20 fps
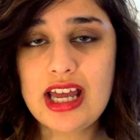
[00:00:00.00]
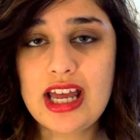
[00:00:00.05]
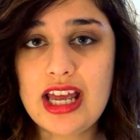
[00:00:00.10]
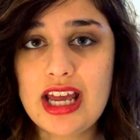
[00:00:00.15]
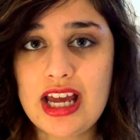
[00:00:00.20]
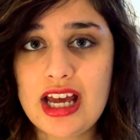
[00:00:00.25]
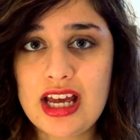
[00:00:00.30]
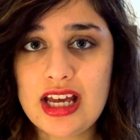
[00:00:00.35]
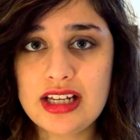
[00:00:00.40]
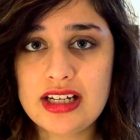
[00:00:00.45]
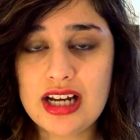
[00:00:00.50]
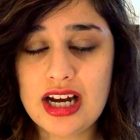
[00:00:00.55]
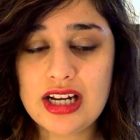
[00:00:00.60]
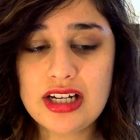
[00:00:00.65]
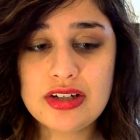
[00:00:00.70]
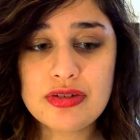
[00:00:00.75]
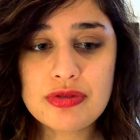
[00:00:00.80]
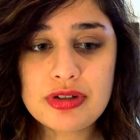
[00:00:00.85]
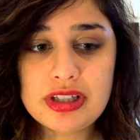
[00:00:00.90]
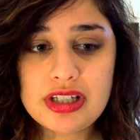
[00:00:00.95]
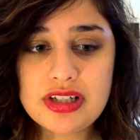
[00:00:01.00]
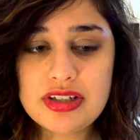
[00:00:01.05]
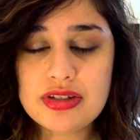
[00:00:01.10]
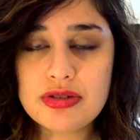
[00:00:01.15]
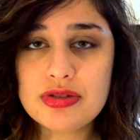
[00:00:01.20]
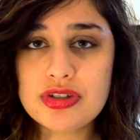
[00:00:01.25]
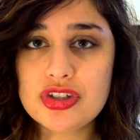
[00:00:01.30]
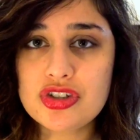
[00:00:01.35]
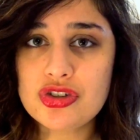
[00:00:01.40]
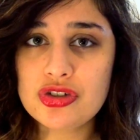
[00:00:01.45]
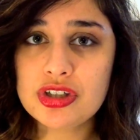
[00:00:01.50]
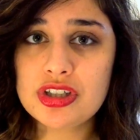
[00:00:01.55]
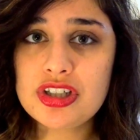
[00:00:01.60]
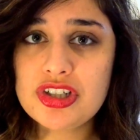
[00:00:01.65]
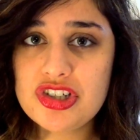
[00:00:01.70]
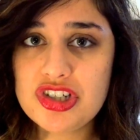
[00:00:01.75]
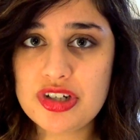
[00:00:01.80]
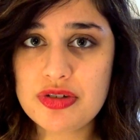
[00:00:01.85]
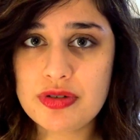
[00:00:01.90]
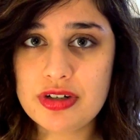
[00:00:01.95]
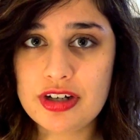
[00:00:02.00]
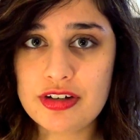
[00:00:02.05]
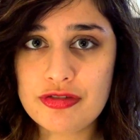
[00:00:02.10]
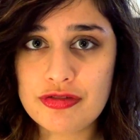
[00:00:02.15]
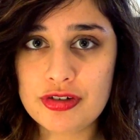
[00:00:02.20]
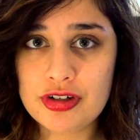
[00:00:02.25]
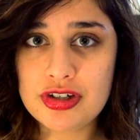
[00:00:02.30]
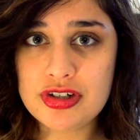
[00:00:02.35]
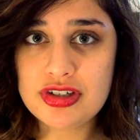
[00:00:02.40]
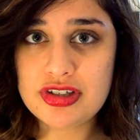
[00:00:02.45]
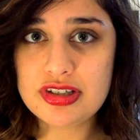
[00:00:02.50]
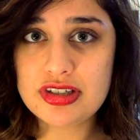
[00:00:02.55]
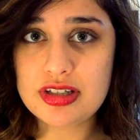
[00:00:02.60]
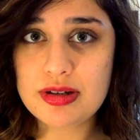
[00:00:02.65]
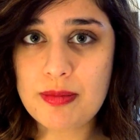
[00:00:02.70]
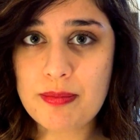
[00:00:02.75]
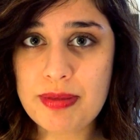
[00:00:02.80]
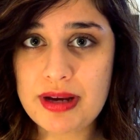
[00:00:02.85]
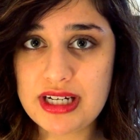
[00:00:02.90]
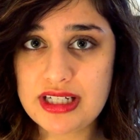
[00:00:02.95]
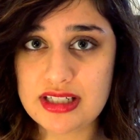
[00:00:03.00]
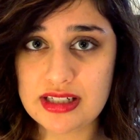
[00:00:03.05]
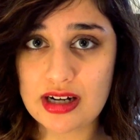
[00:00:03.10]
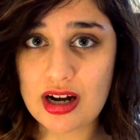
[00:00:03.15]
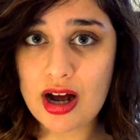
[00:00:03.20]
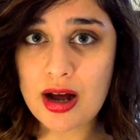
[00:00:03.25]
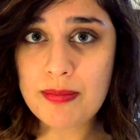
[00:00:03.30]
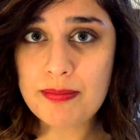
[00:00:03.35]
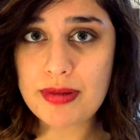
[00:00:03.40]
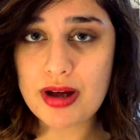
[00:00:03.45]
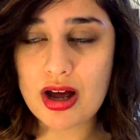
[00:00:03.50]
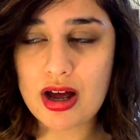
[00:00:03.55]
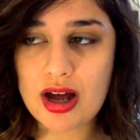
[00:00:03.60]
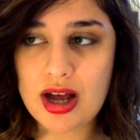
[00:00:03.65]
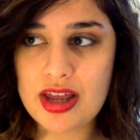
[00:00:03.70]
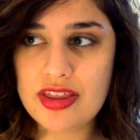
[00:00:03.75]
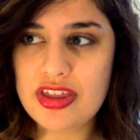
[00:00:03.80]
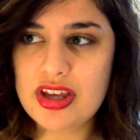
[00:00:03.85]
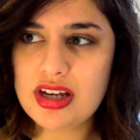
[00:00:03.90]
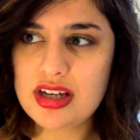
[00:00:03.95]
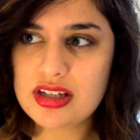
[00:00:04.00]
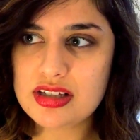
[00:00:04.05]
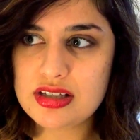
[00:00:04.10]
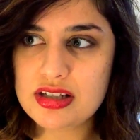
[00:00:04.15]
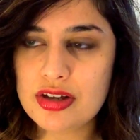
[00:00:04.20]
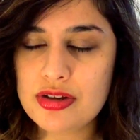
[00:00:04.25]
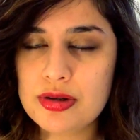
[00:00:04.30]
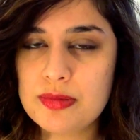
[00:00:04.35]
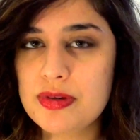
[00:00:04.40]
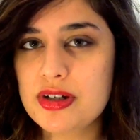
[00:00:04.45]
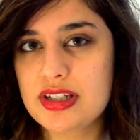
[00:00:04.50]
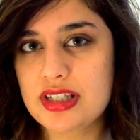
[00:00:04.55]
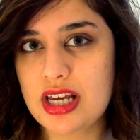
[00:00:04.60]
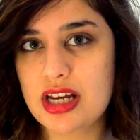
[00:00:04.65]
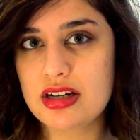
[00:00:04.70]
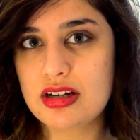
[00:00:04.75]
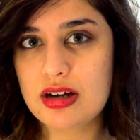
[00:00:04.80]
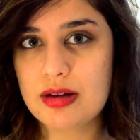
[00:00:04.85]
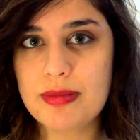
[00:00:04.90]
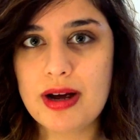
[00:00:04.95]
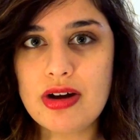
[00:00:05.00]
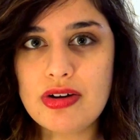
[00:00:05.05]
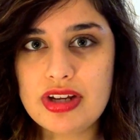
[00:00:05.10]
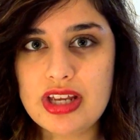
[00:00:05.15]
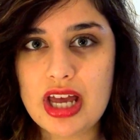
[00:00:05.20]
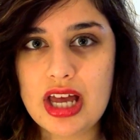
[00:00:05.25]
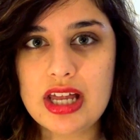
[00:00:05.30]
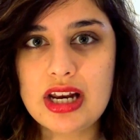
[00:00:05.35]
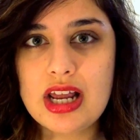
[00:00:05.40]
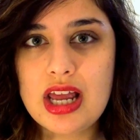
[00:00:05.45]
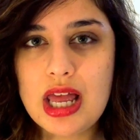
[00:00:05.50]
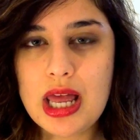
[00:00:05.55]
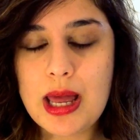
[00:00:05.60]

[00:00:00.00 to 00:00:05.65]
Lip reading: And I didn't realize it was a trilogy when I first picked it up. I think because the other books hadn't come out yet,